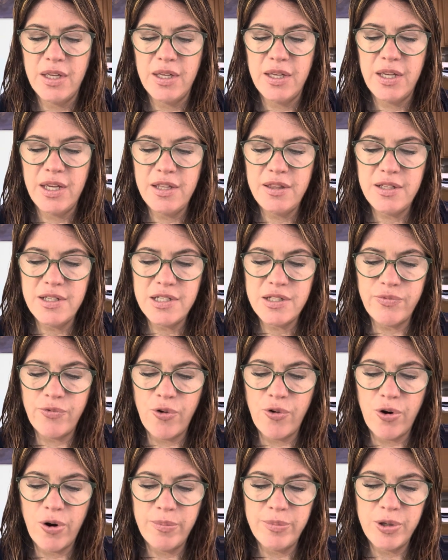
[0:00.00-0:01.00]
In this
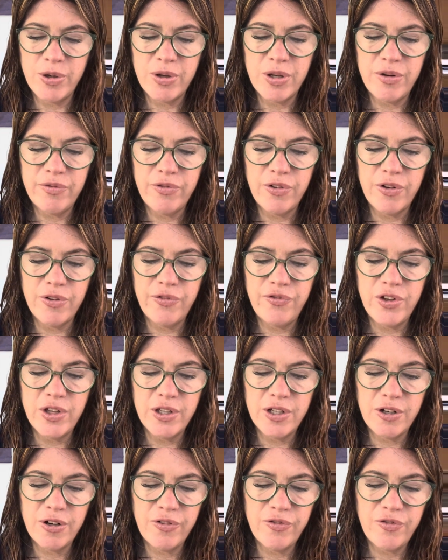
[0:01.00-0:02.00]
form you can fulfill
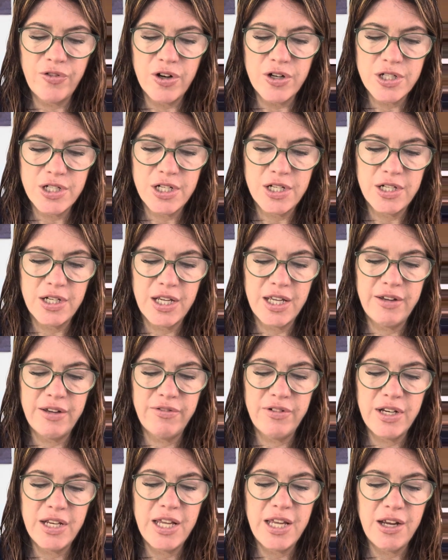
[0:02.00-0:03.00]
your function
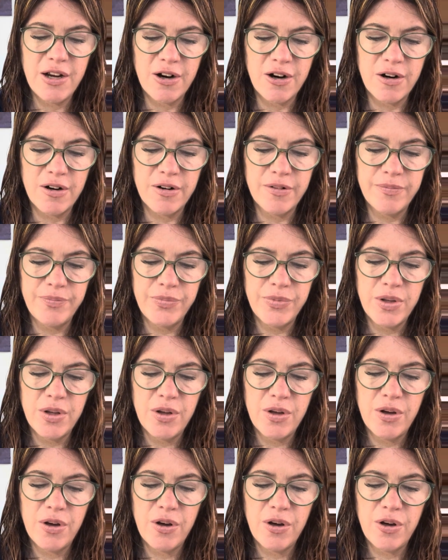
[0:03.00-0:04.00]
even here,
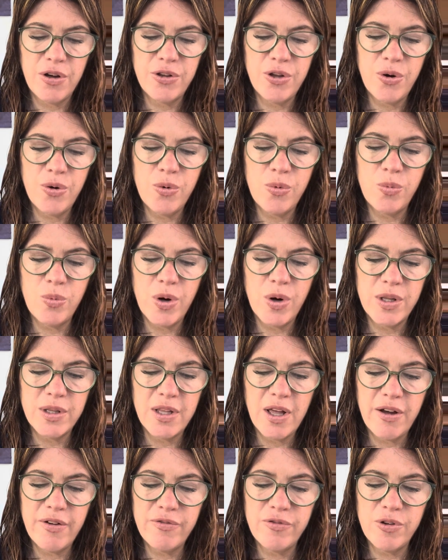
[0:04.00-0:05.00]
although what
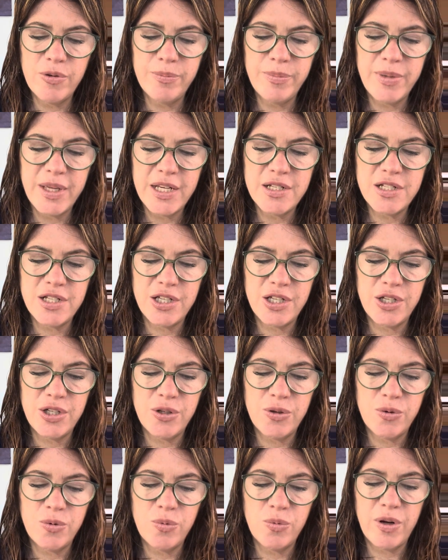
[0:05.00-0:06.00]
love will mean to
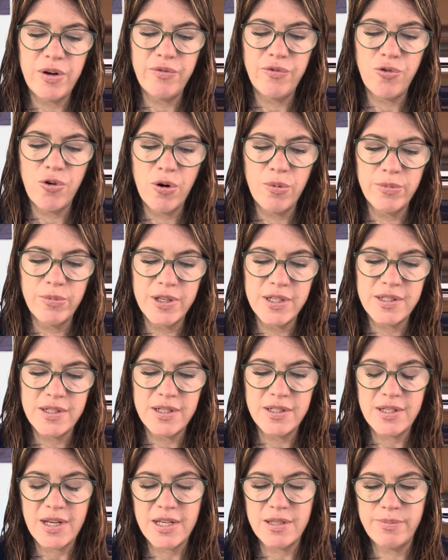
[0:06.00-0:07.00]
you when
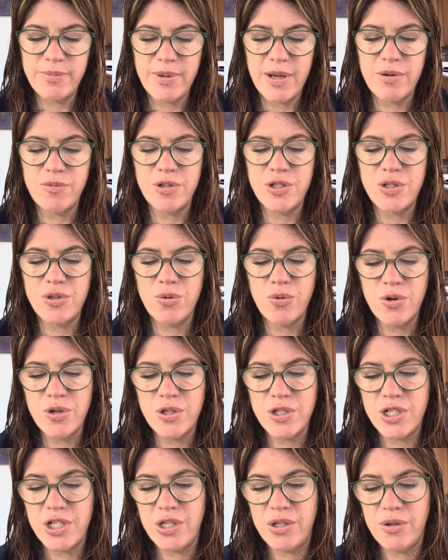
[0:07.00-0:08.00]
formlessness has been restored
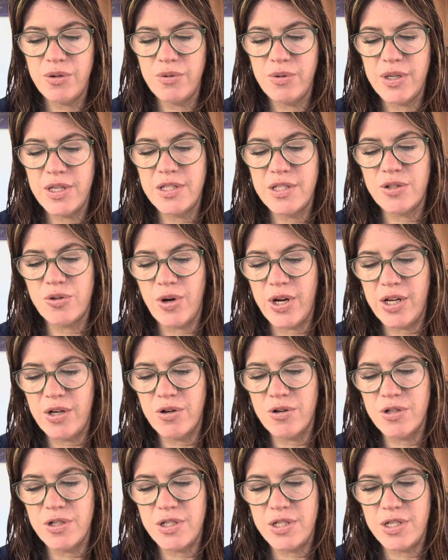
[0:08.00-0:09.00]
to you is
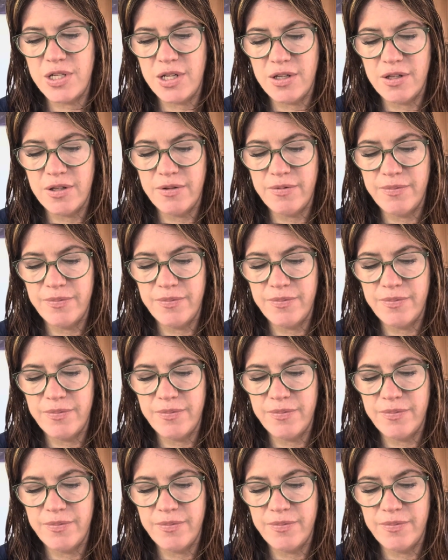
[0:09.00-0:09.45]
greater still.